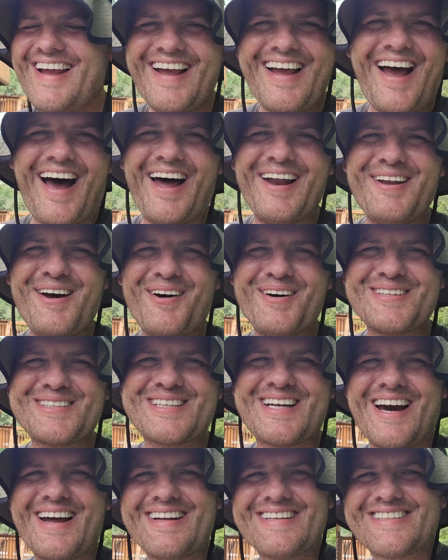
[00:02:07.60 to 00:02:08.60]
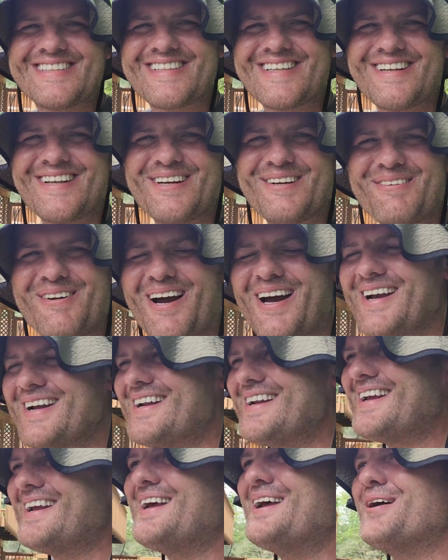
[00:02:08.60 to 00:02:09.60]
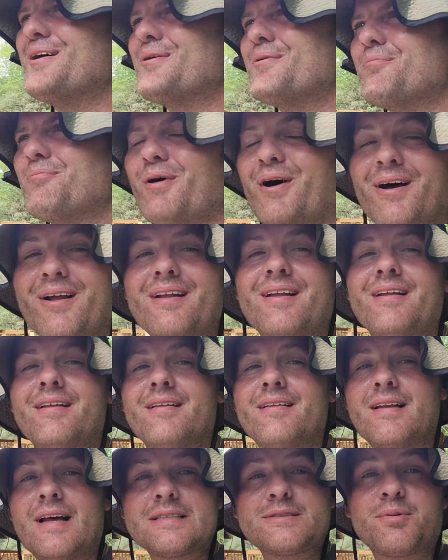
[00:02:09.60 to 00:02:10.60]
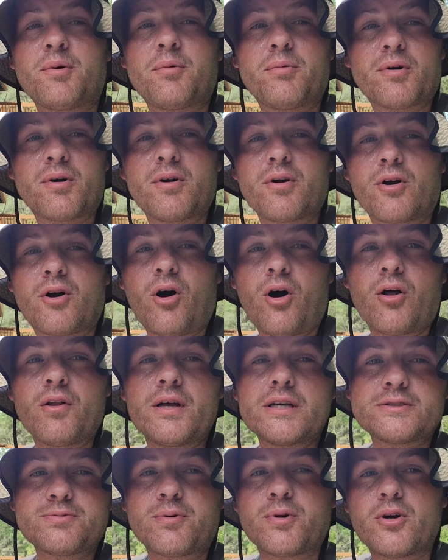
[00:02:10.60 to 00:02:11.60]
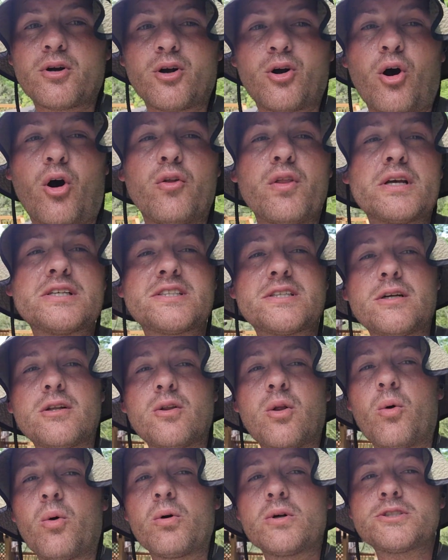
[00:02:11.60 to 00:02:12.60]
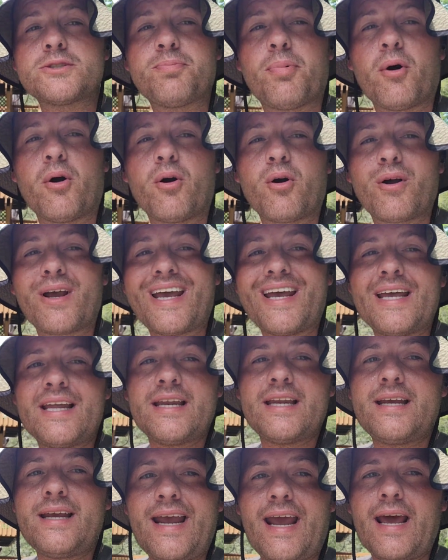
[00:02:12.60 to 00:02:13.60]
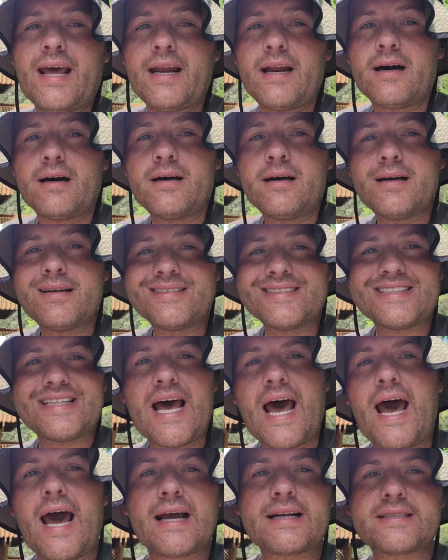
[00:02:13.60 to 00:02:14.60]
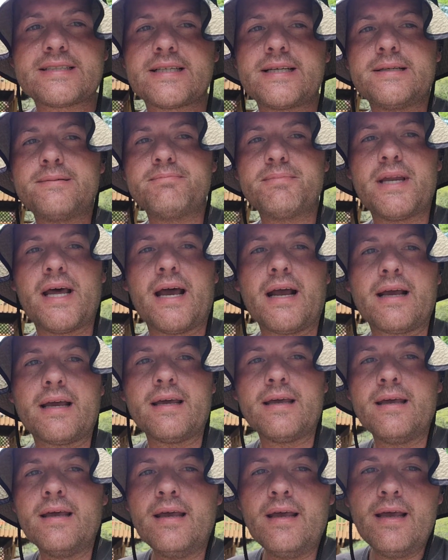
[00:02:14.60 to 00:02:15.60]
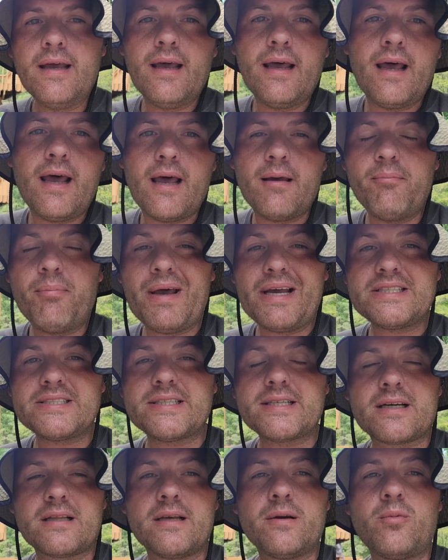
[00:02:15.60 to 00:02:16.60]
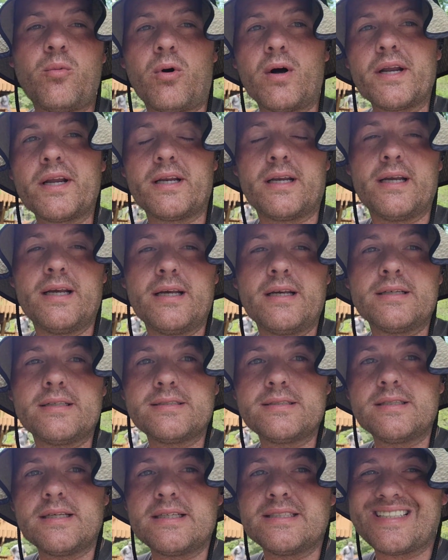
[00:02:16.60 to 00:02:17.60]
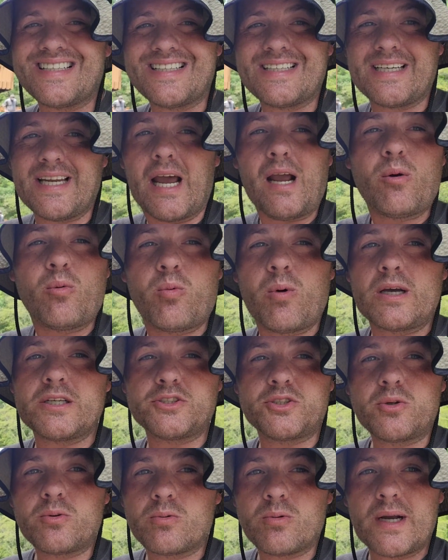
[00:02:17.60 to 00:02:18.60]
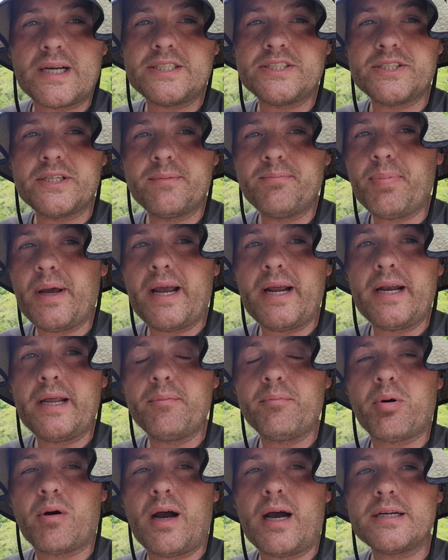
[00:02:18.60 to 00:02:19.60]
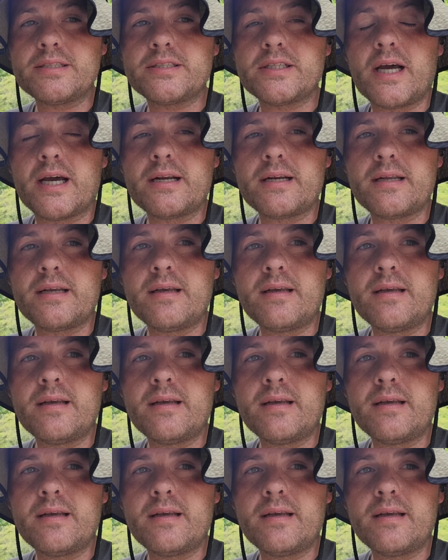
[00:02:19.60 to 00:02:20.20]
I know it's kind of silly, right? But that's what we're going to call this. We're going to call this the Lawrenceburg, Indiana tag team deck. And basically what it is a deck restoration painting project